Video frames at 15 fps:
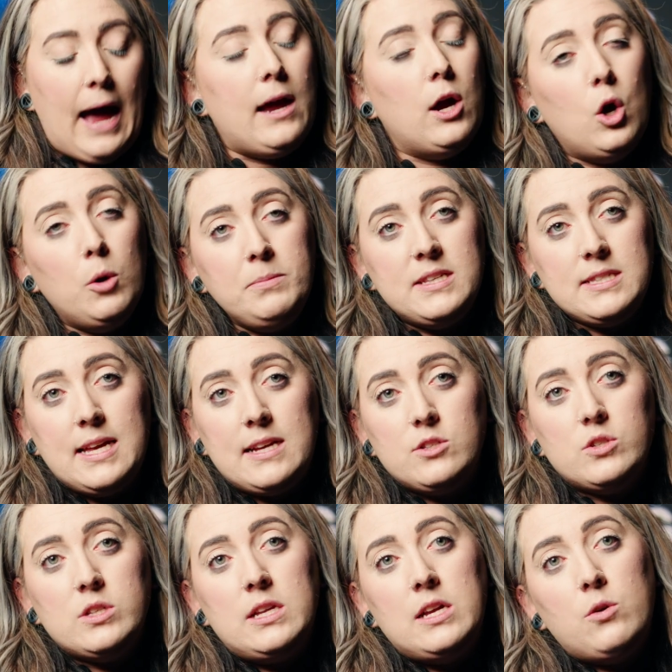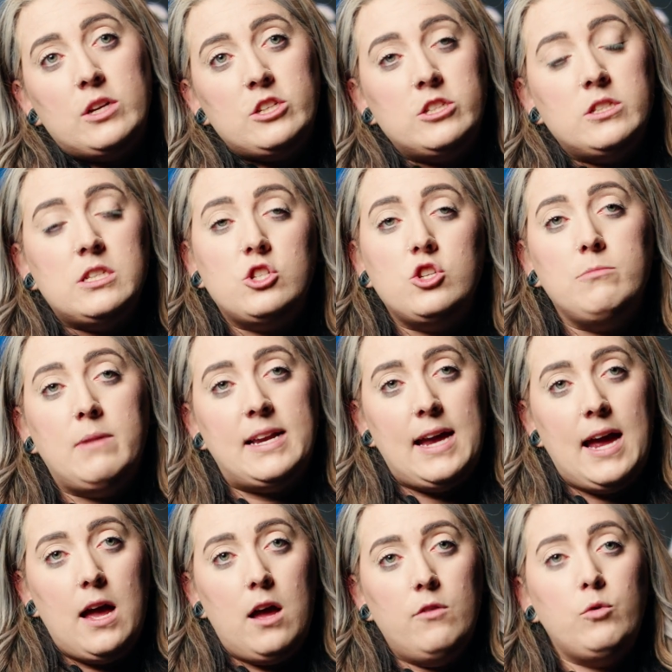I hope this answers any questions that you might
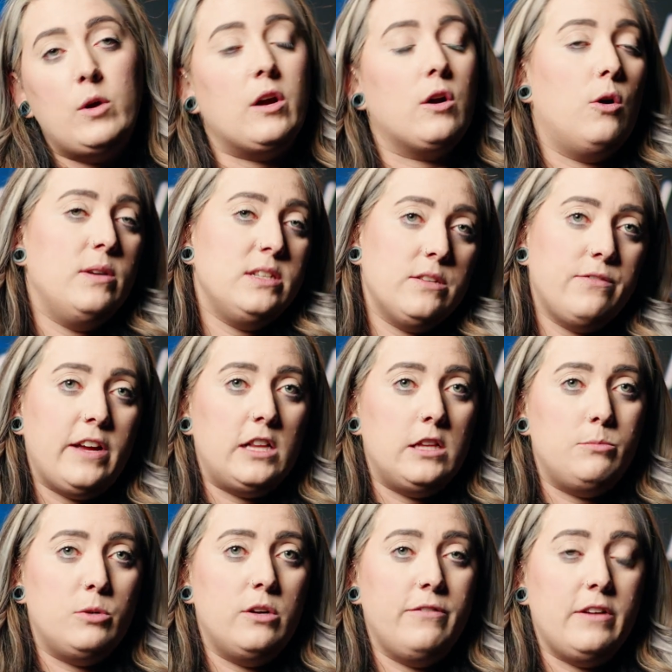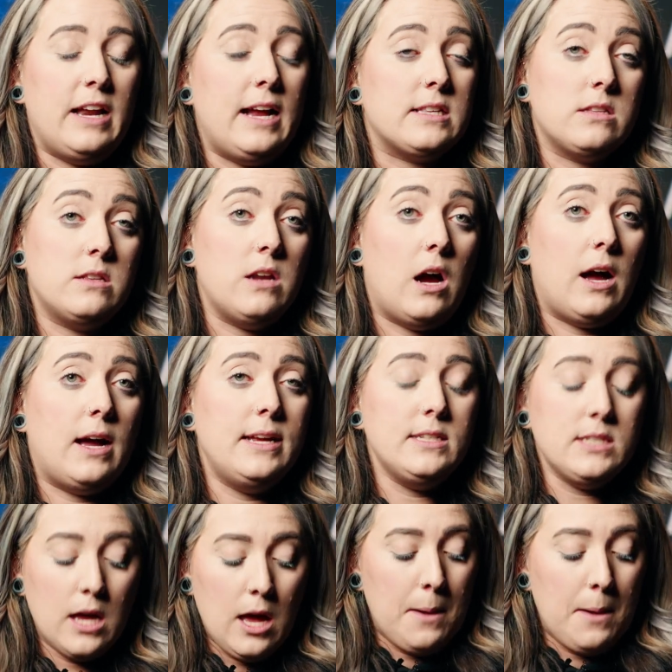have. We are always available if it has not.